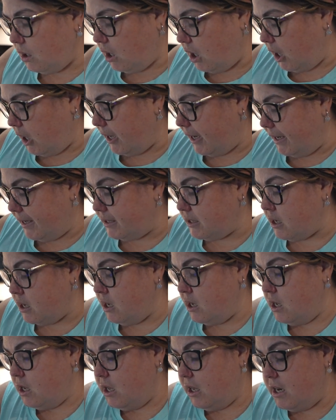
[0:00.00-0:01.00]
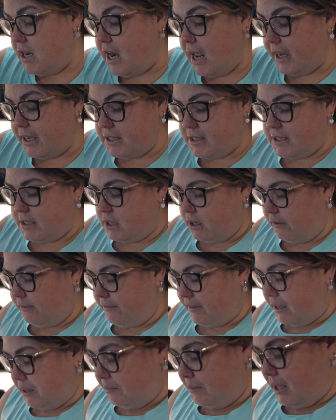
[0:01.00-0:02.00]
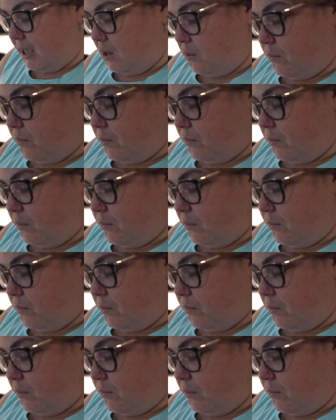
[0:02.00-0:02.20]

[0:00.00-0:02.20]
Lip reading: All right, next fig pin